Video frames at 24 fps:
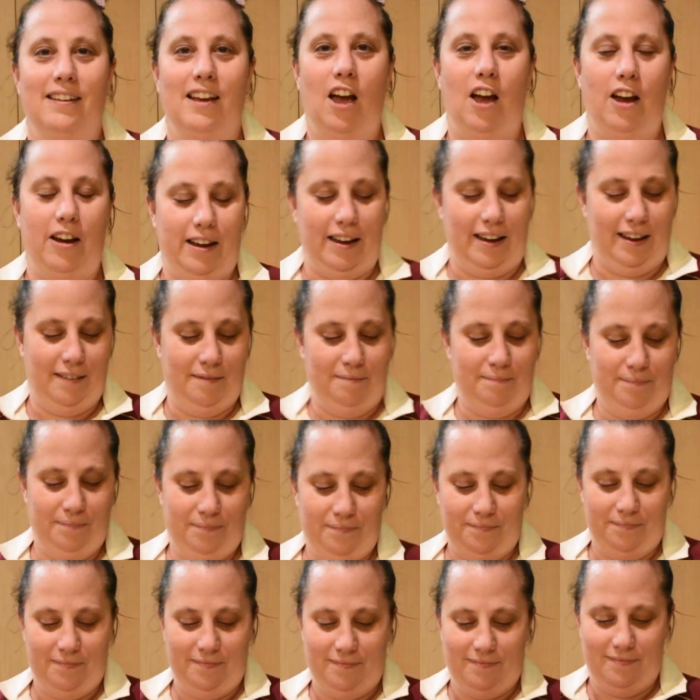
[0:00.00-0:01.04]
Okay.
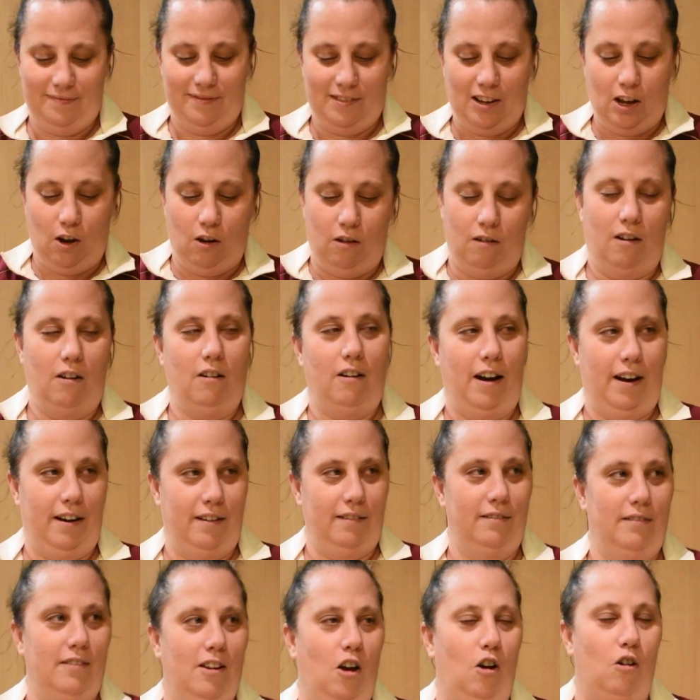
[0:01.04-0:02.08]
Oh, alright.
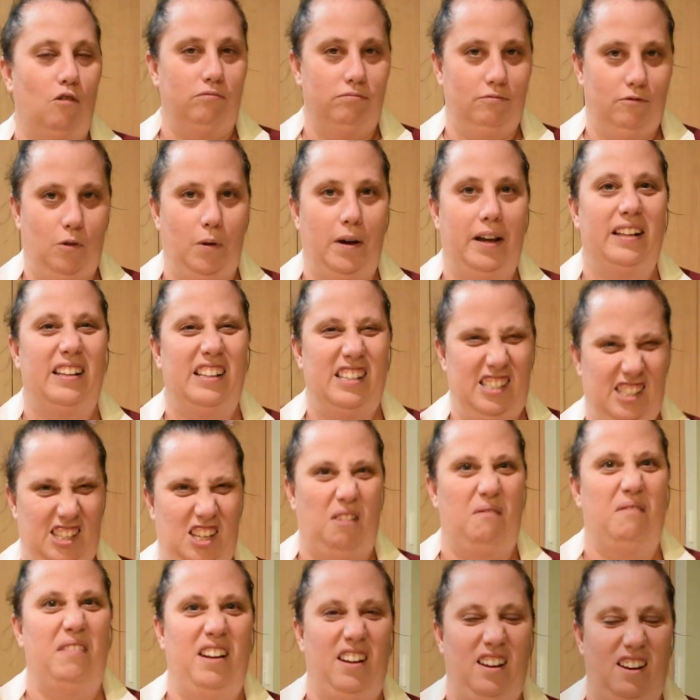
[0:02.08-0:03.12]
I'll quickly sum it up.